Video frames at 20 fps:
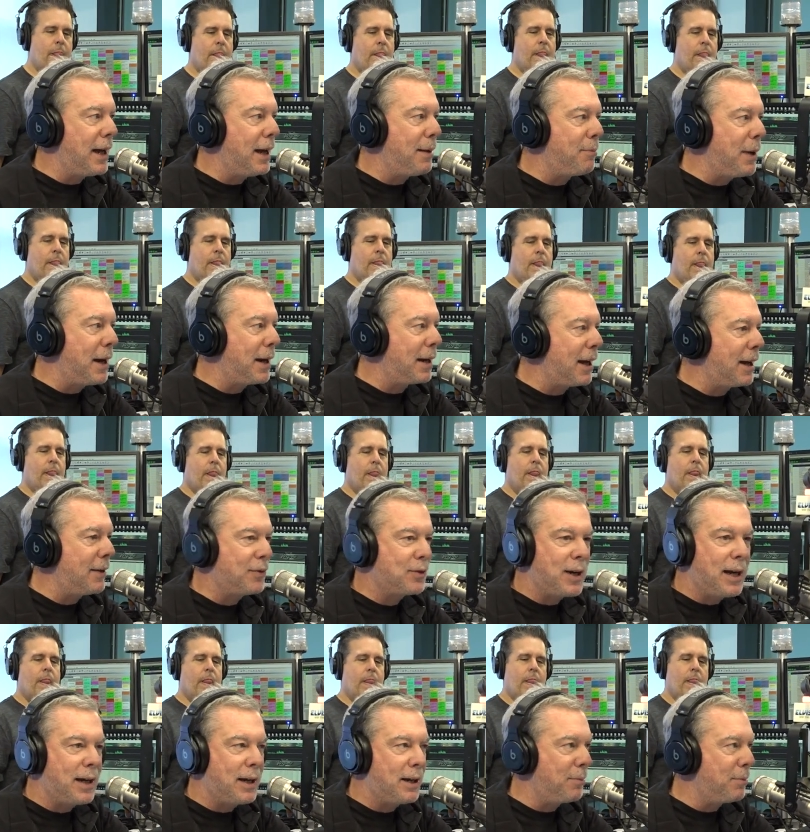Speaker 1: at MetLife
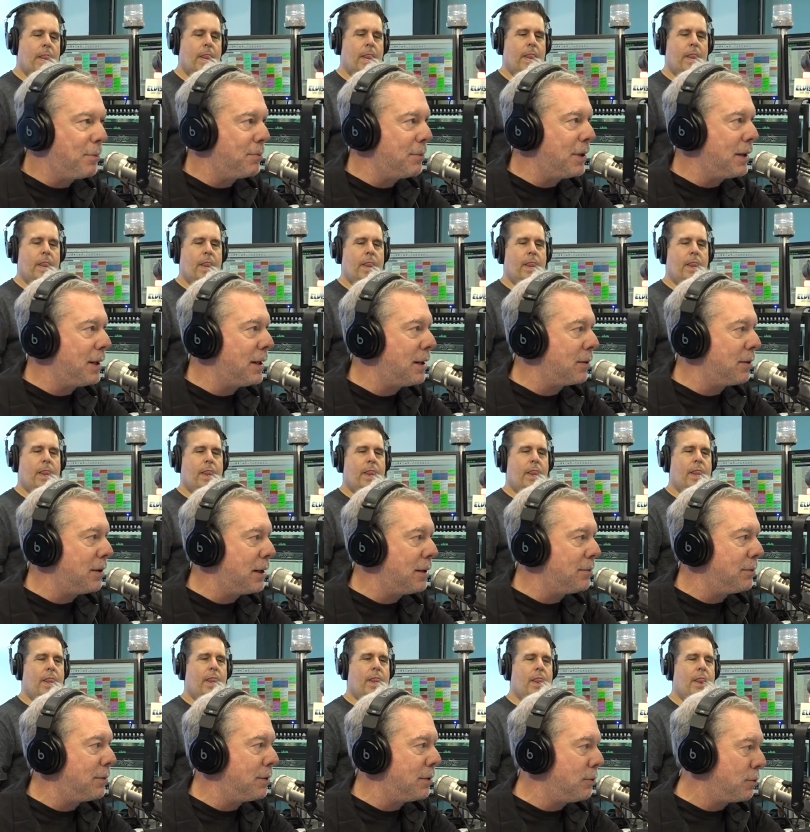Stadium here
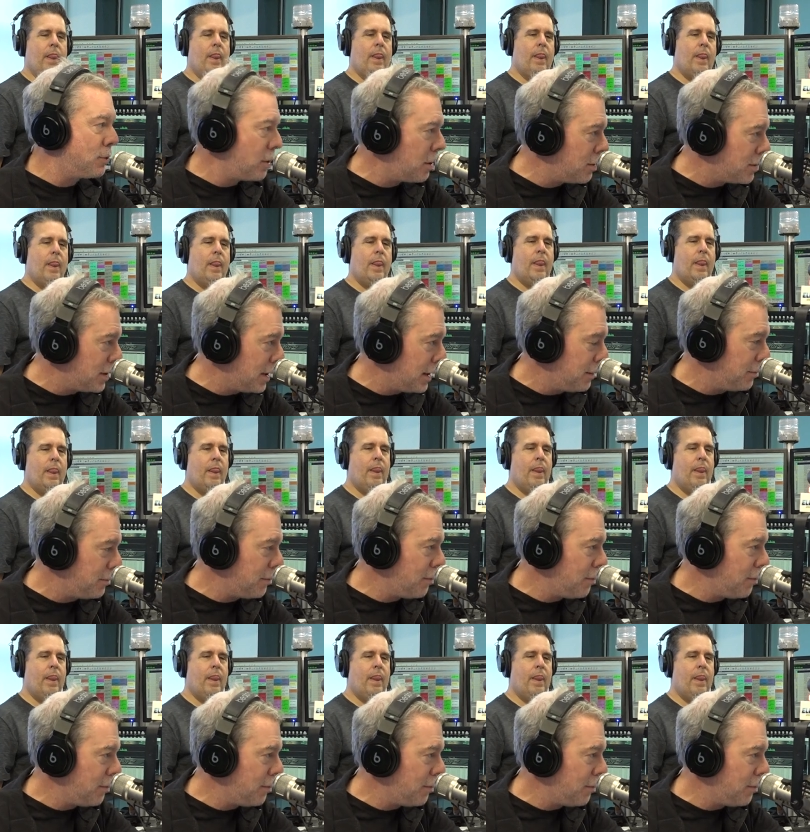in New Jersey.